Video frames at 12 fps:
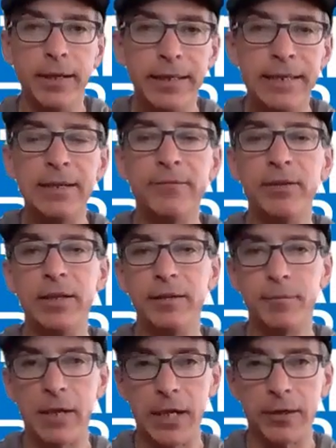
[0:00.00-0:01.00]

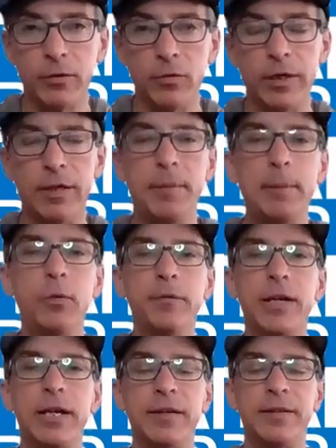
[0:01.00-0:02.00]
giving model. Like, people have
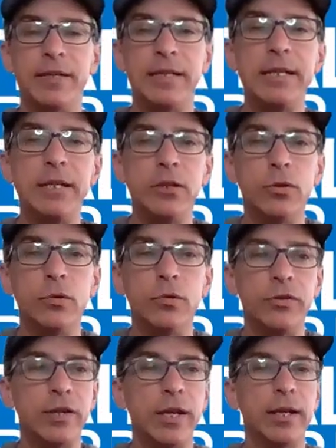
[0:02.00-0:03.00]
got to see you
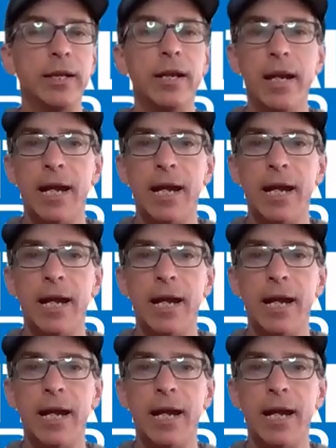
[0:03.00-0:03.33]
saying,